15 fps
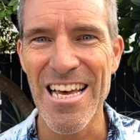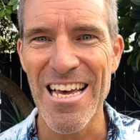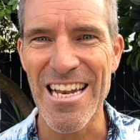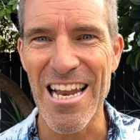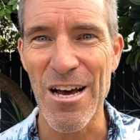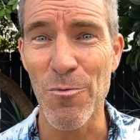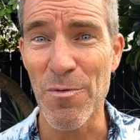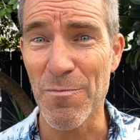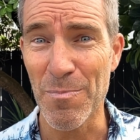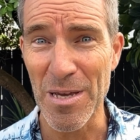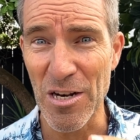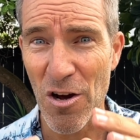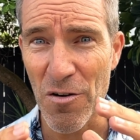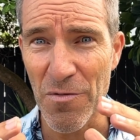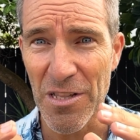Now we've been
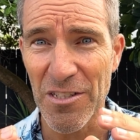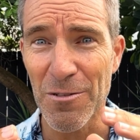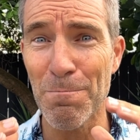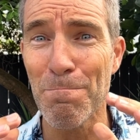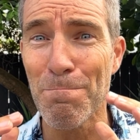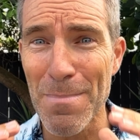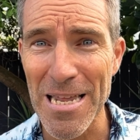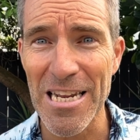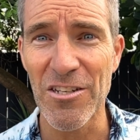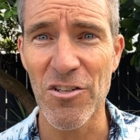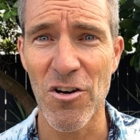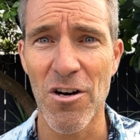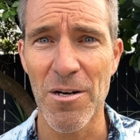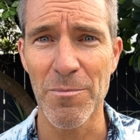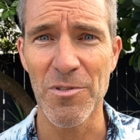over this many
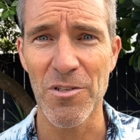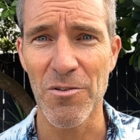times